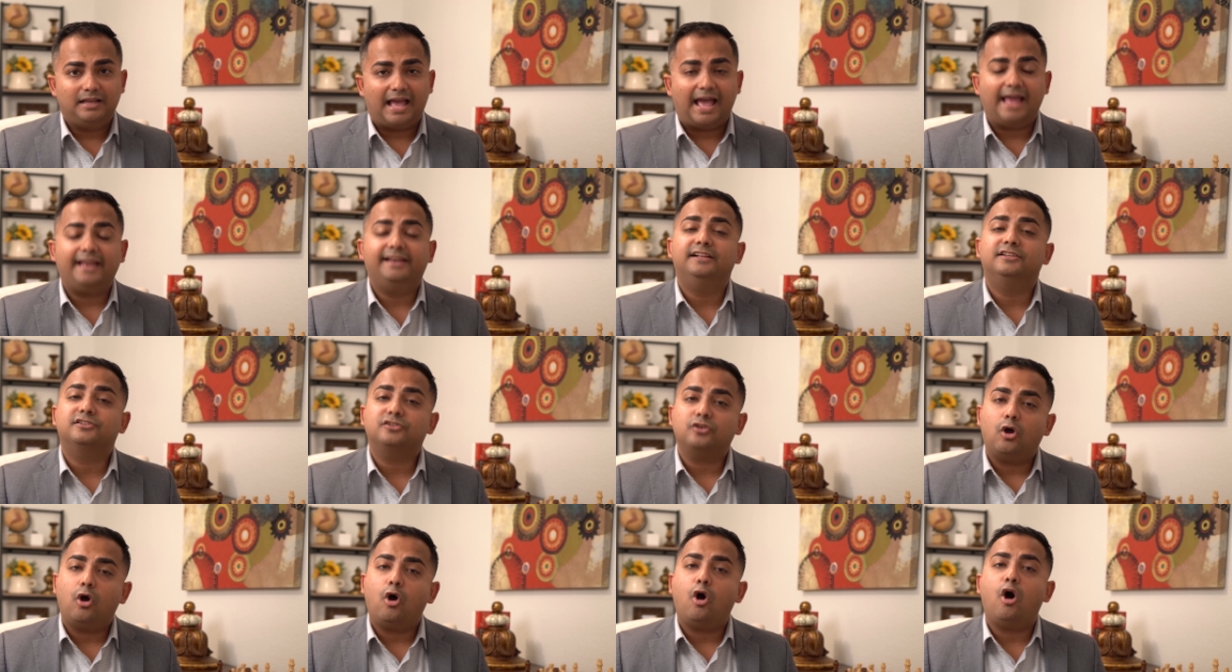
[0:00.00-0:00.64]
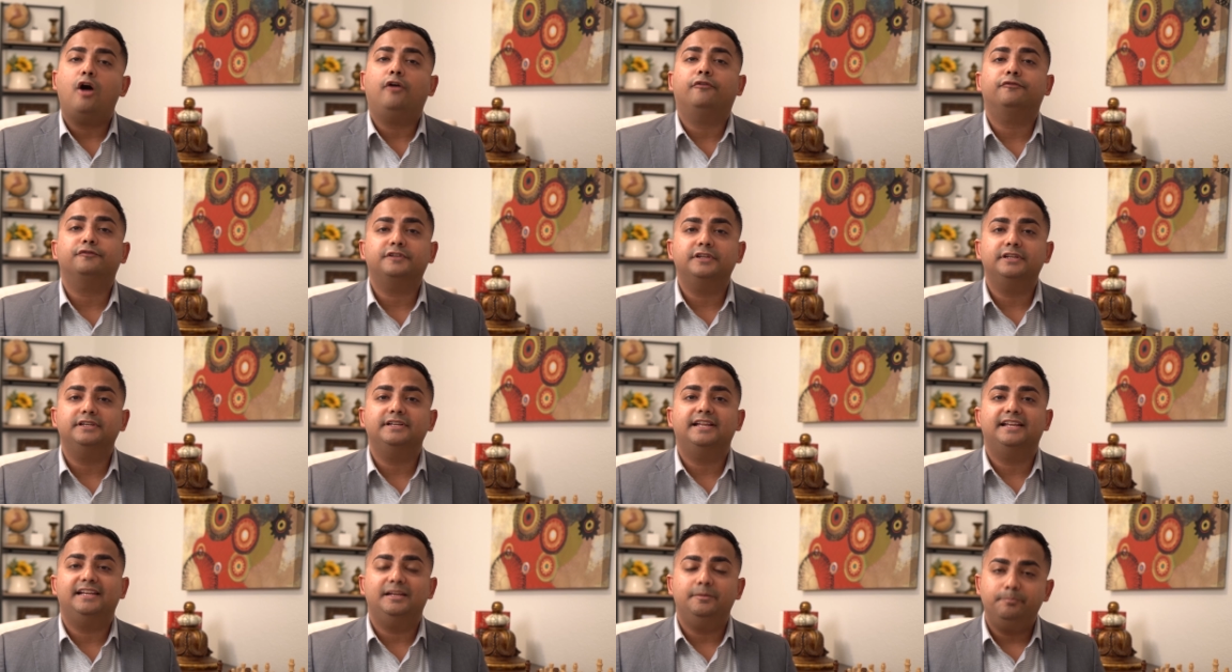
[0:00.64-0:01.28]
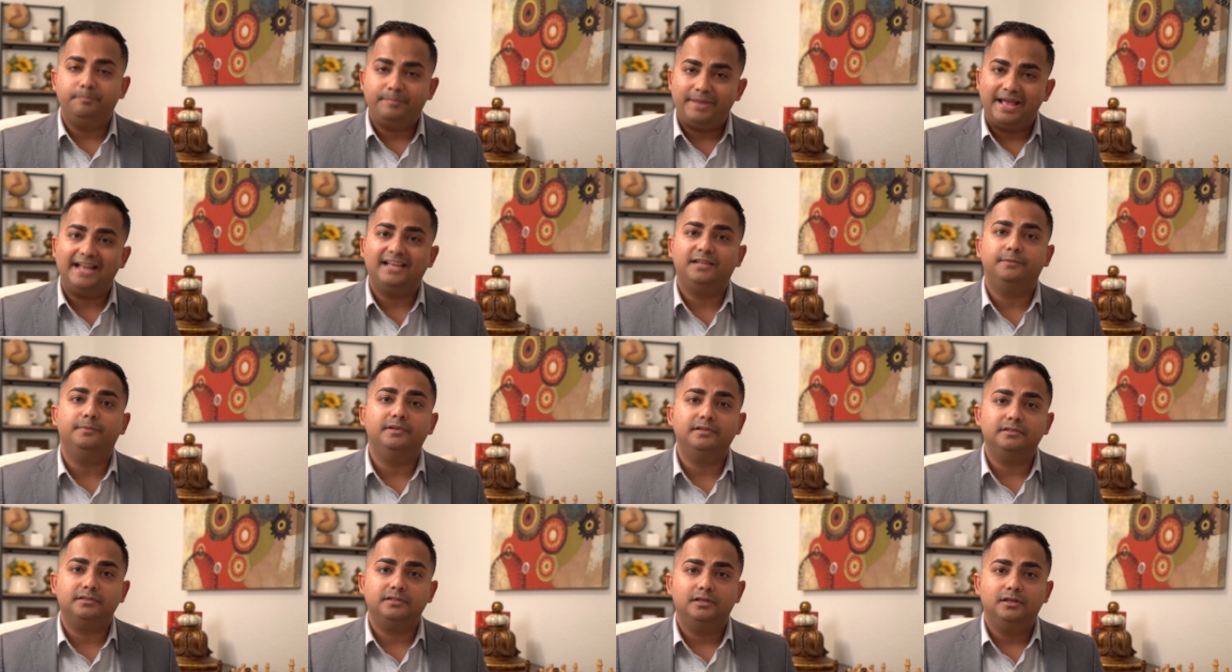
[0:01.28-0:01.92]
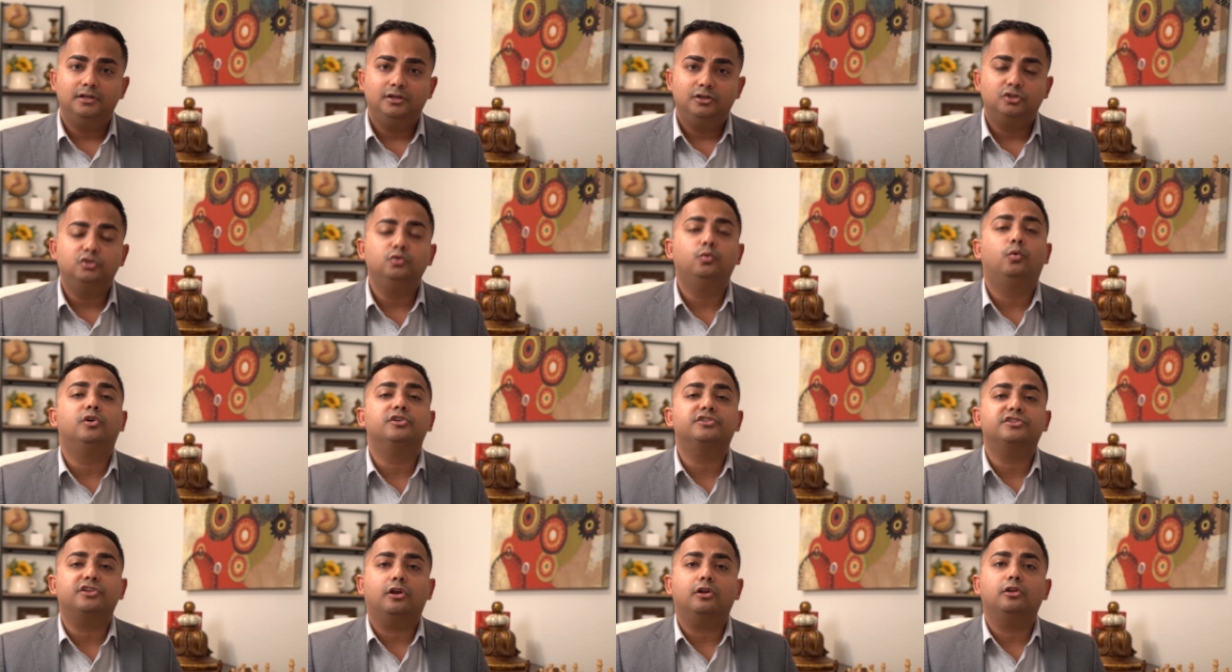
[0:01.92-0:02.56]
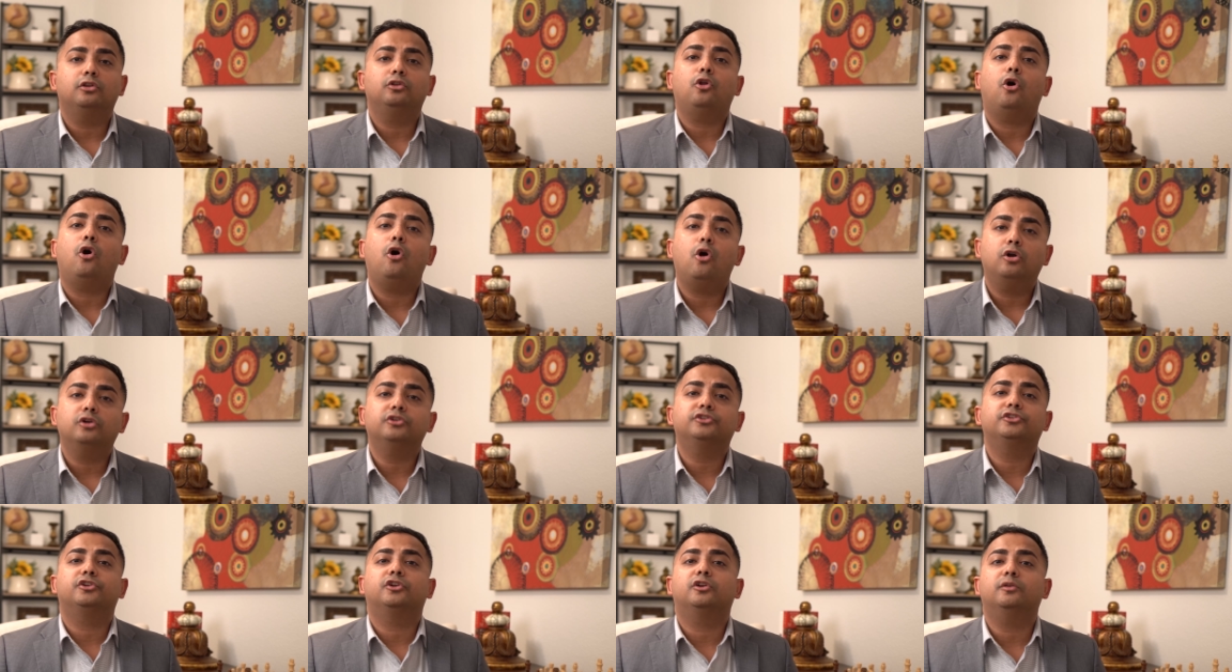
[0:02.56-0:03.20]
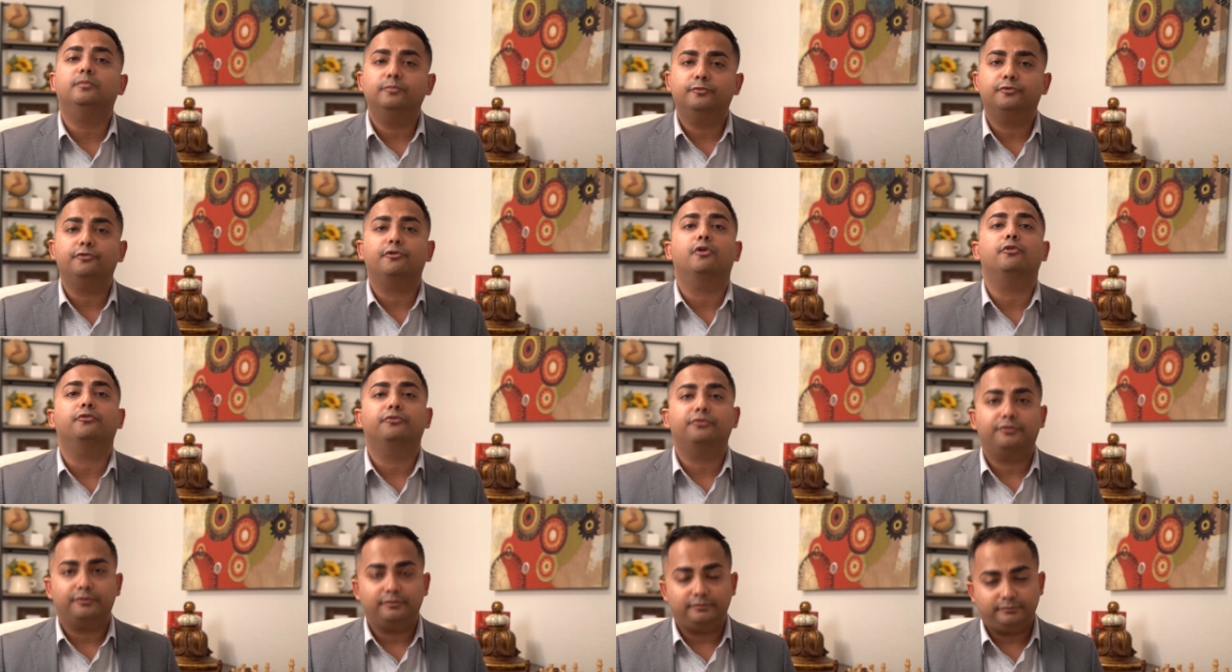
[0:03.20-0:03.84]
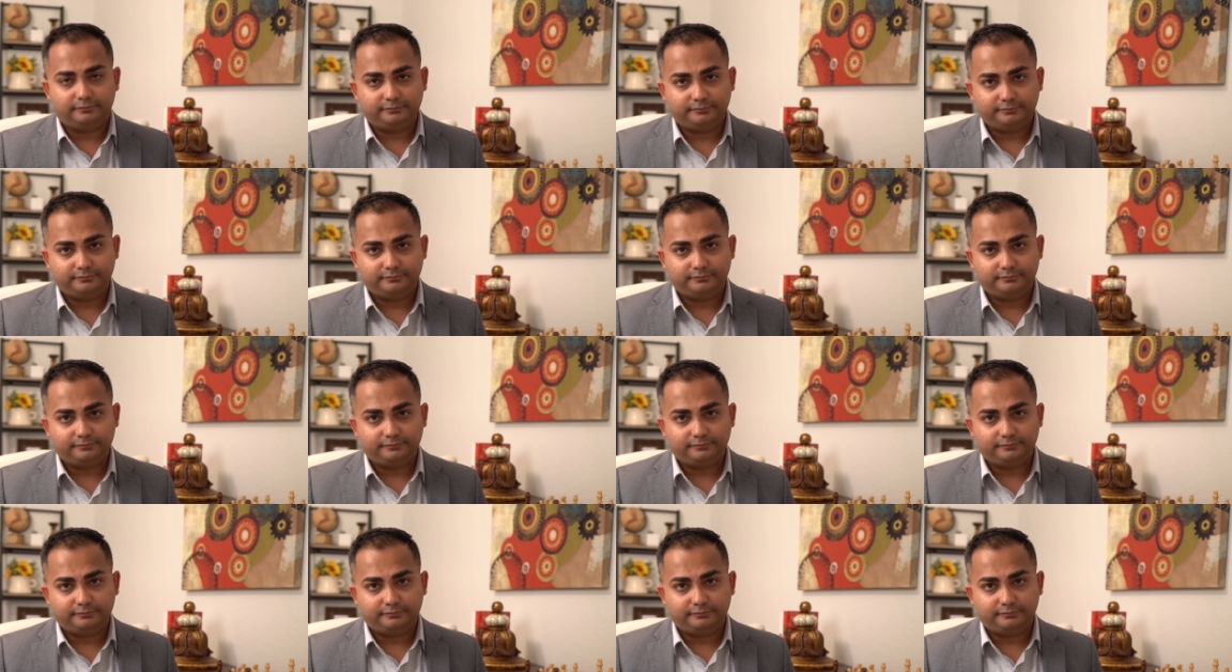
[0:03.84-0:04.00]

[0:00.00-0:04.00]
And it's often an impediment towards our long-term growth.